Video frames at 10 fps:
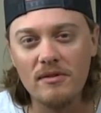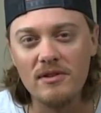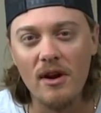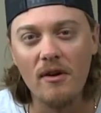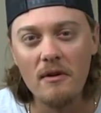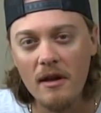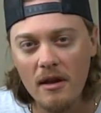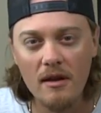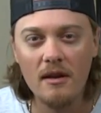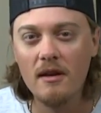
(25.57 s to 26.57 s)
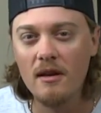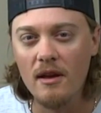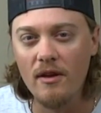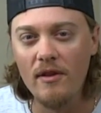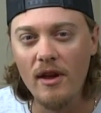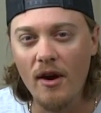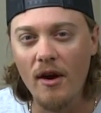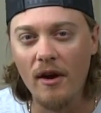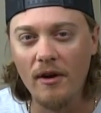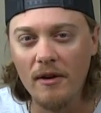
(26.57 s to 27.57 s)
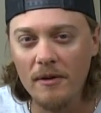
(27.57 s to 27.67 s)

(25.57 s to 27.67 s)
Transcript: So, here they are.